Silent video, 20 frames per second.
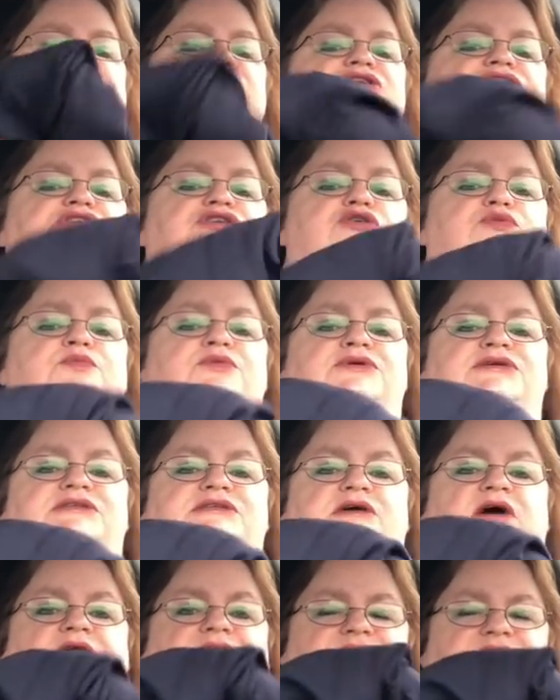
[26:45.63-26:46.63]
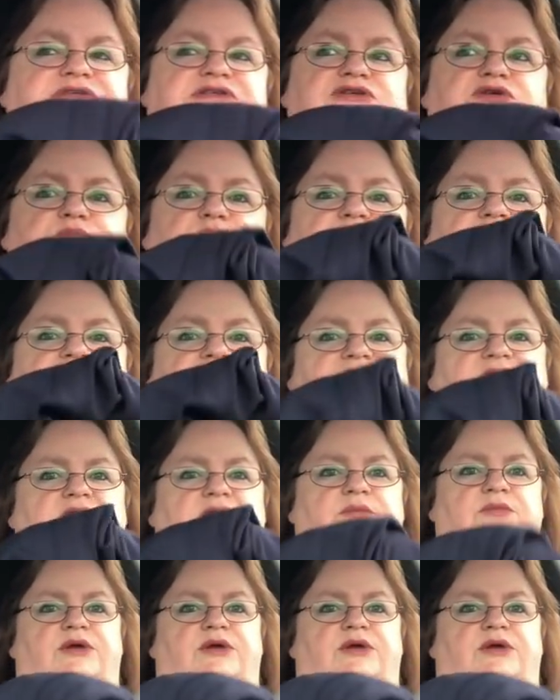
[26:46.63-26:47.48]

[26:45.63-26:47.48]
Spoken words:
Super soft, super thin.